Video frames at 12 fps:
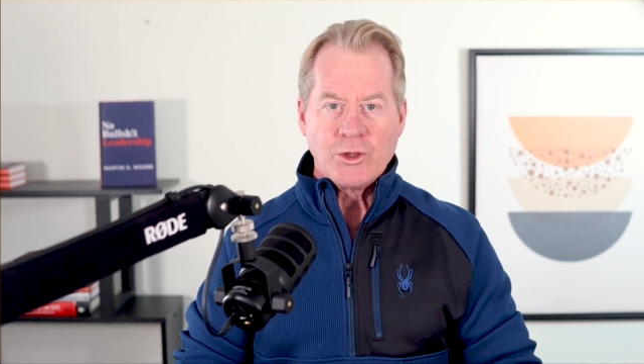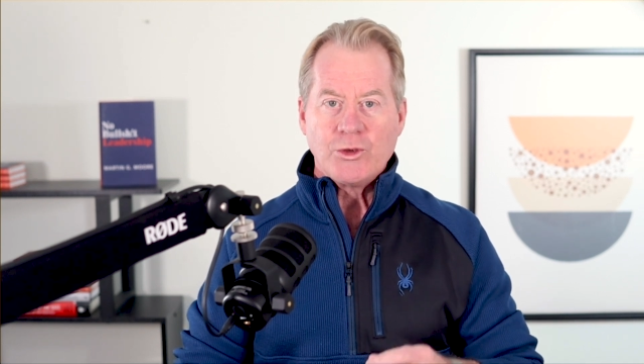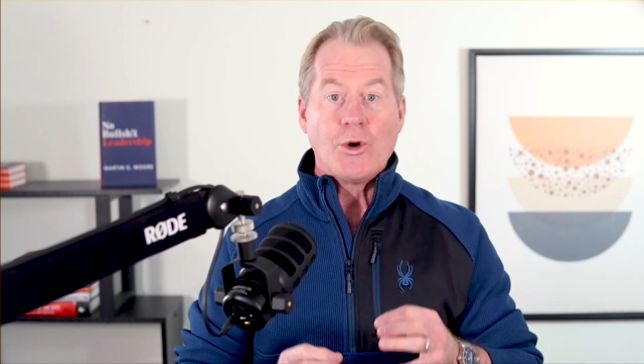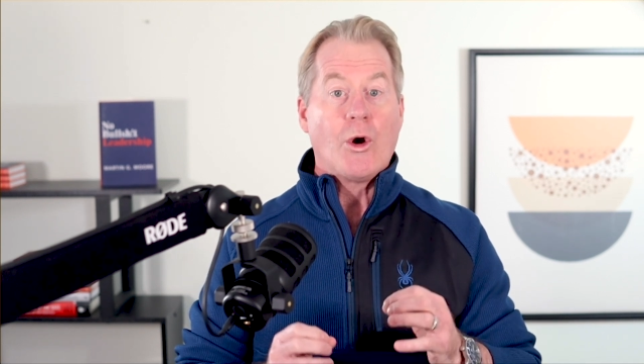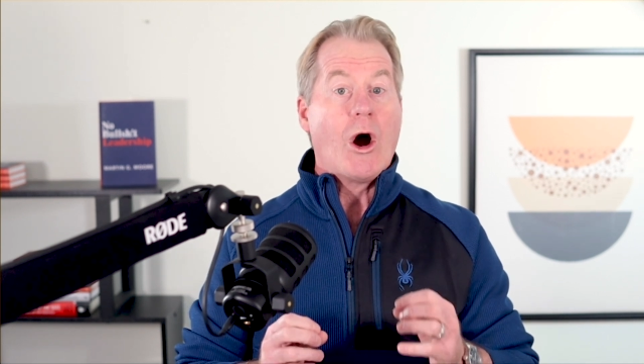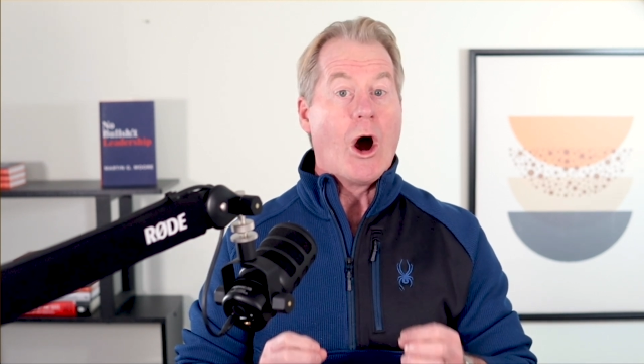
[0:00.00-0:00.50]

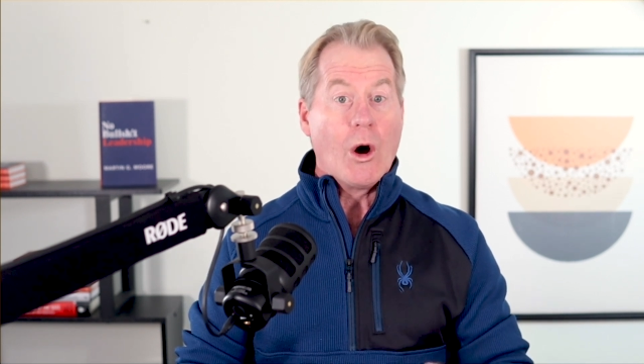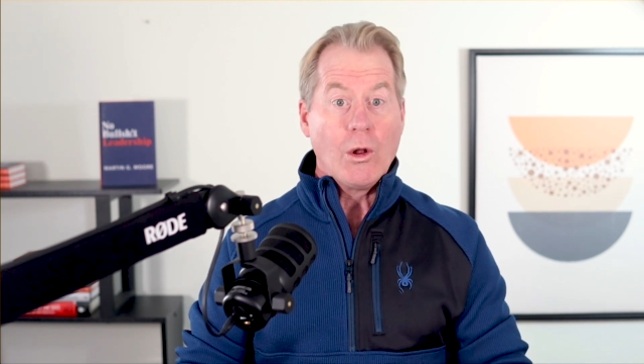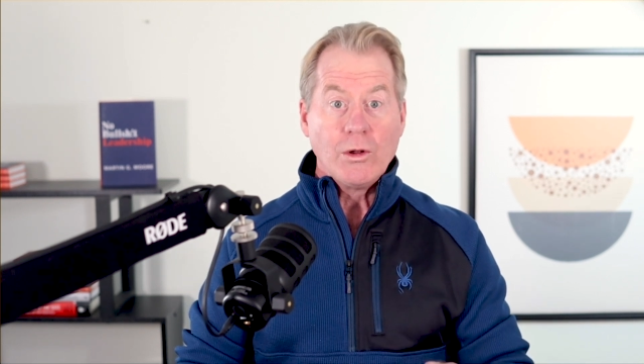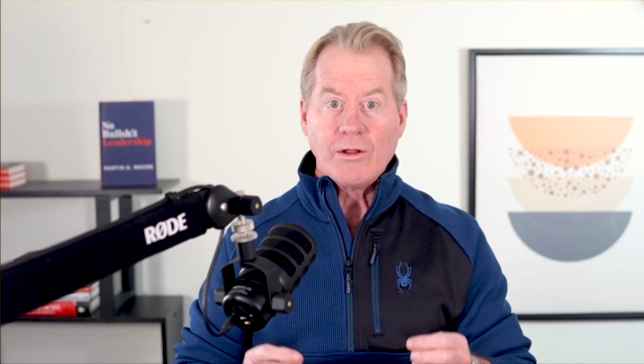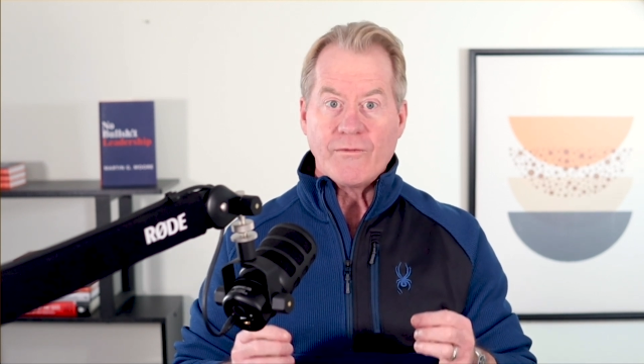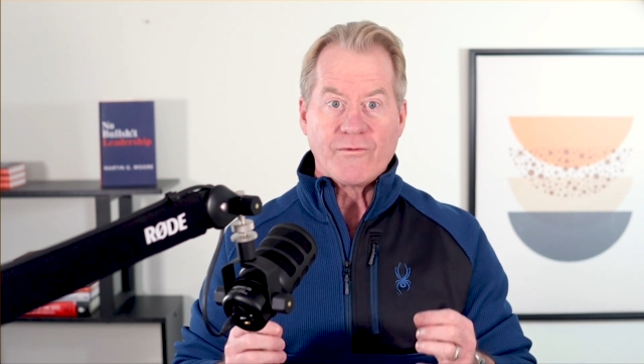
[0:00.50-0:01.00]
your
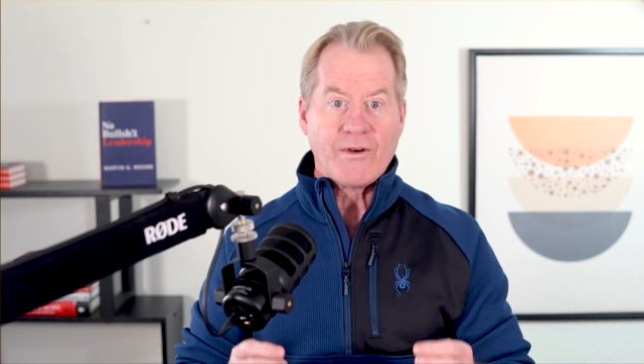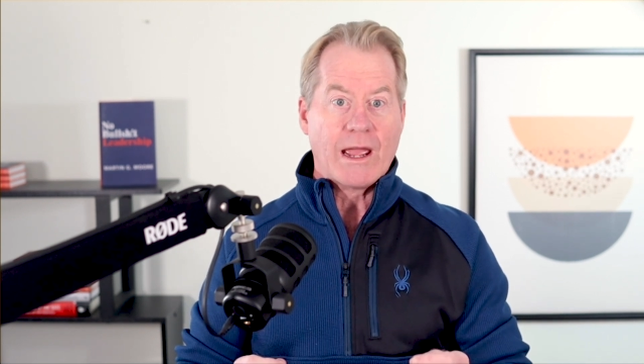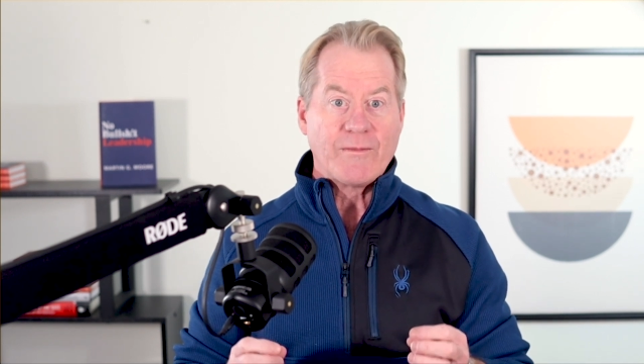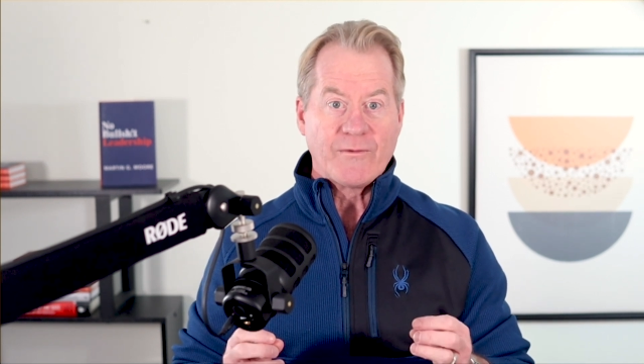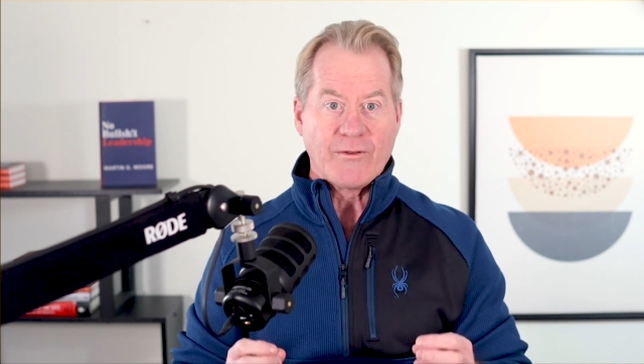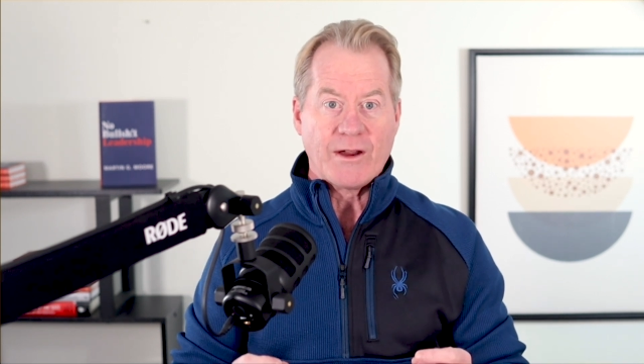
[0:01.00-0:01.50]
whole
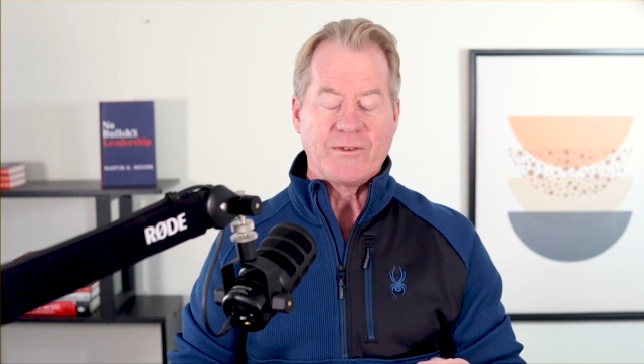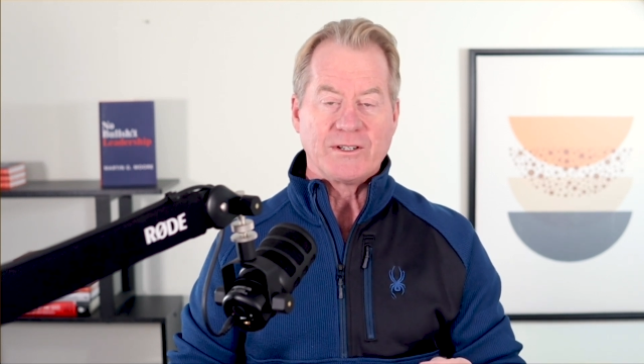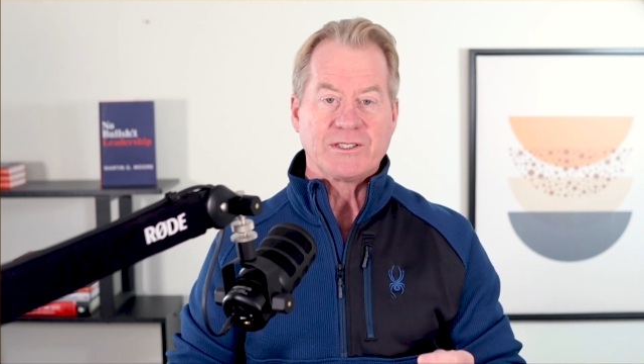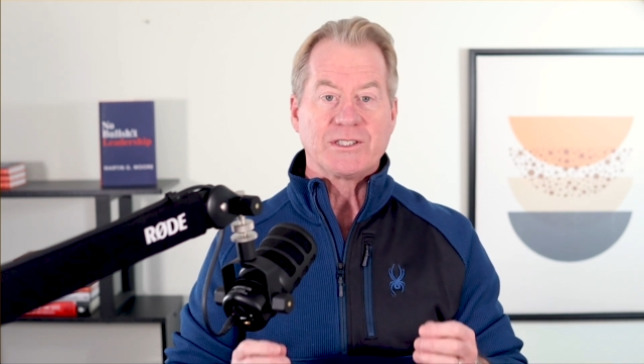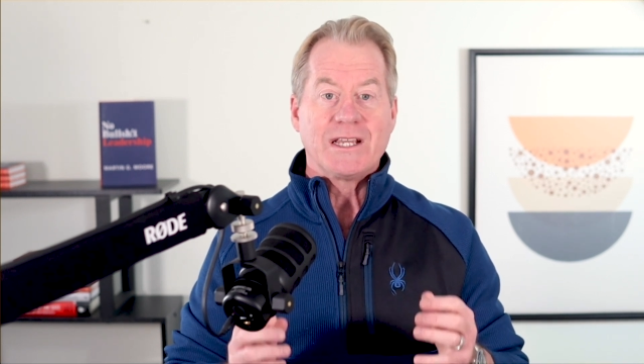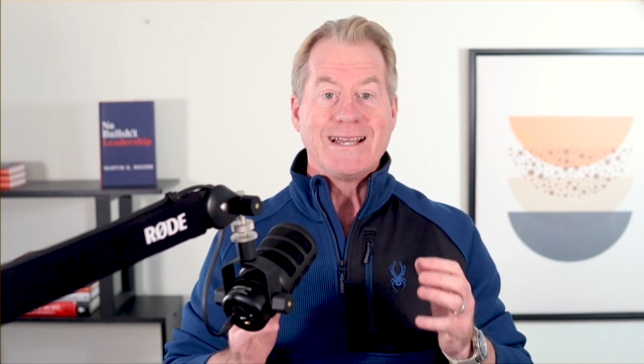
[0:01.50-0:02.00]
frame of
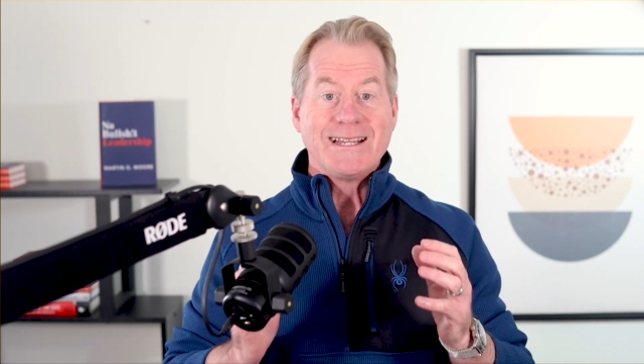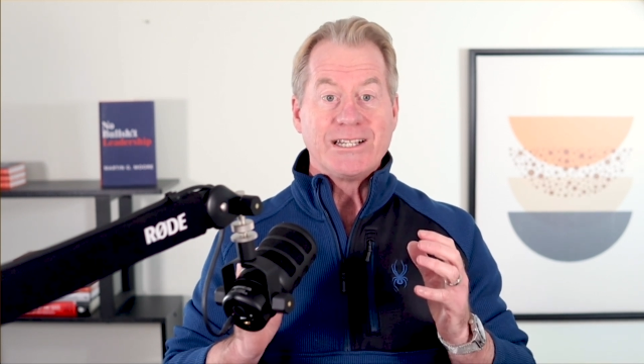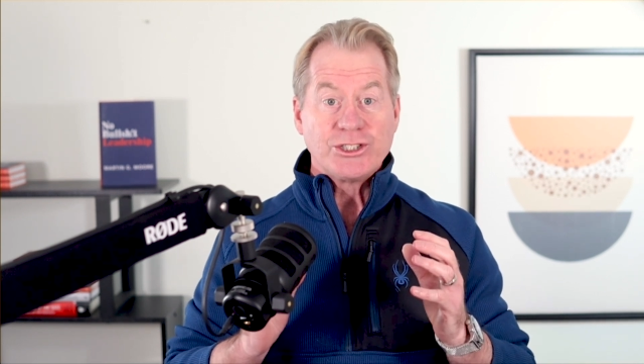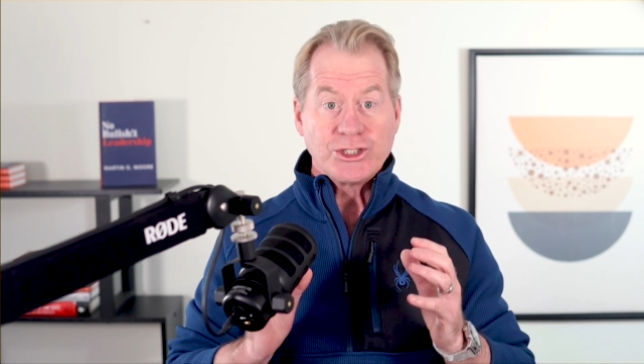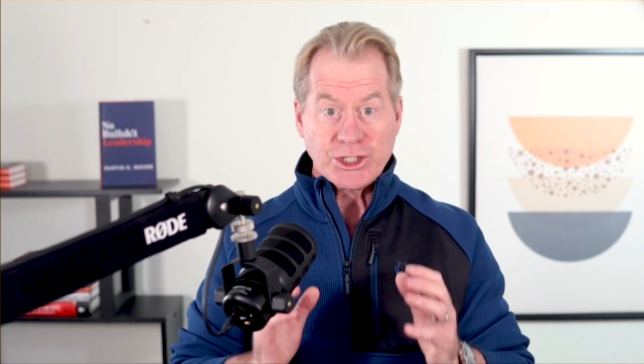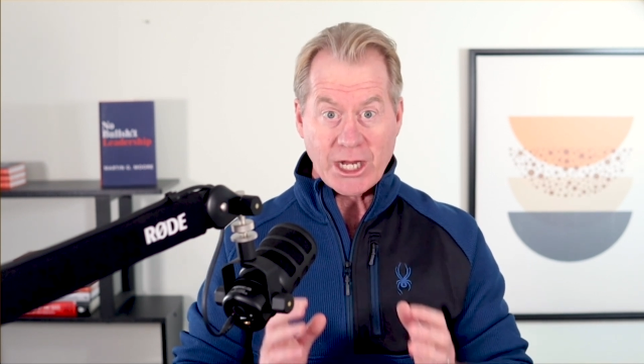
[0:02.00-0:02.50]
reference
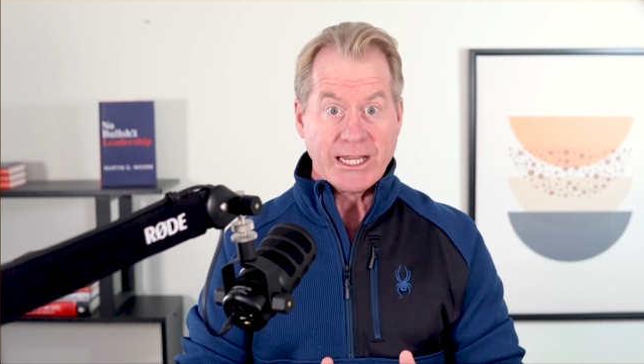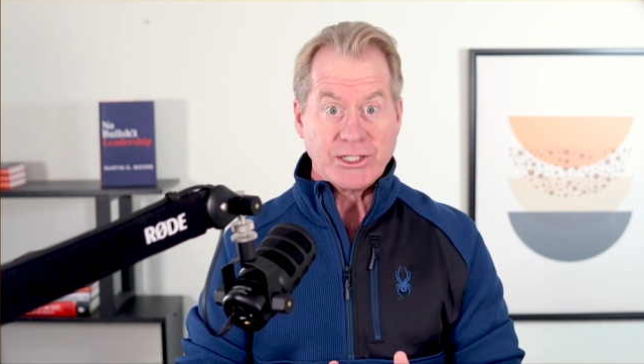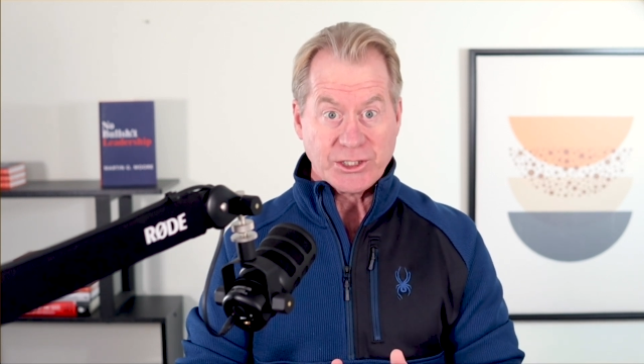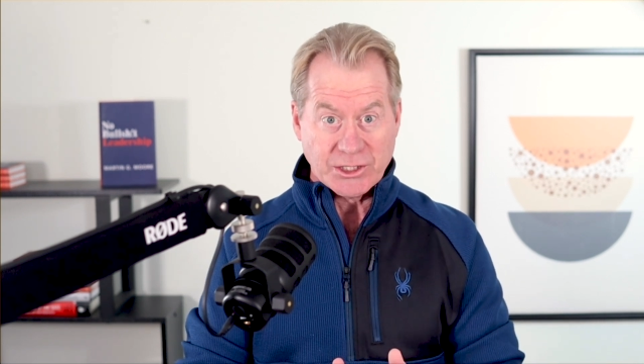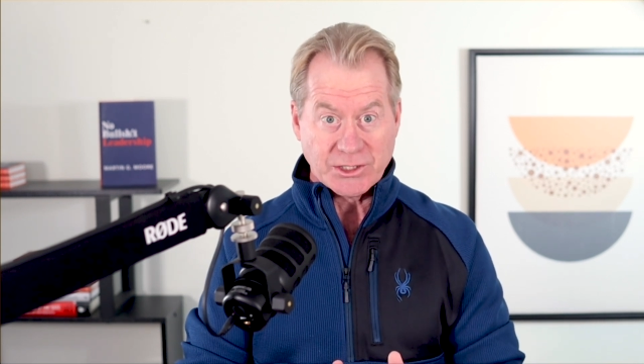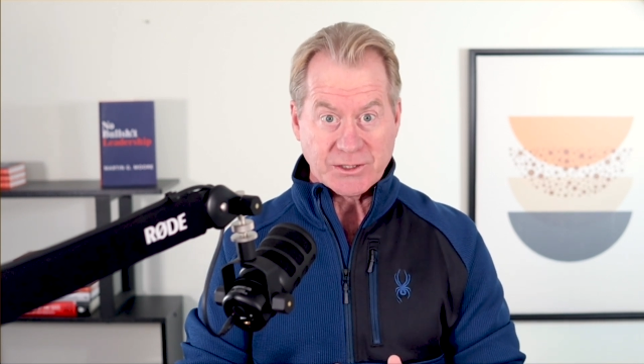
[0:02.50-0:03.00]

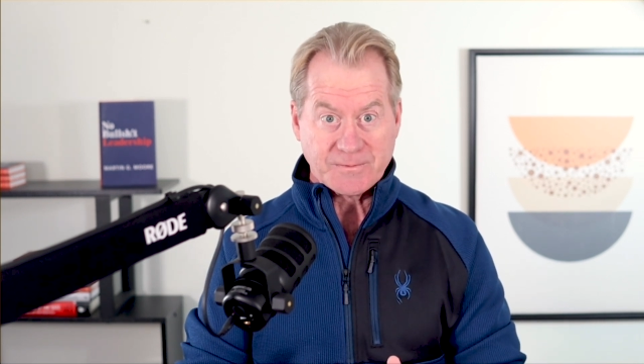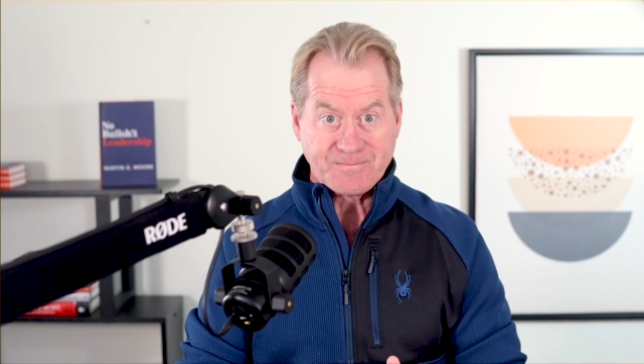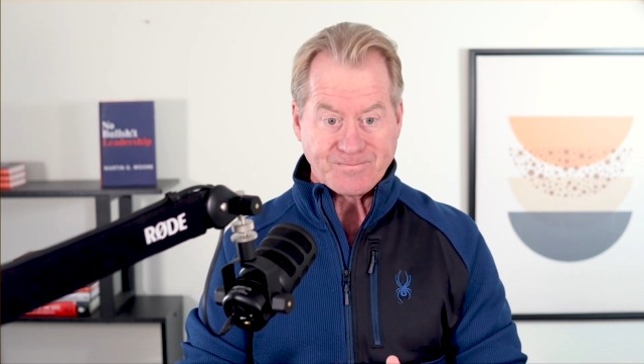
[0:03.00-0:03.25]
changes.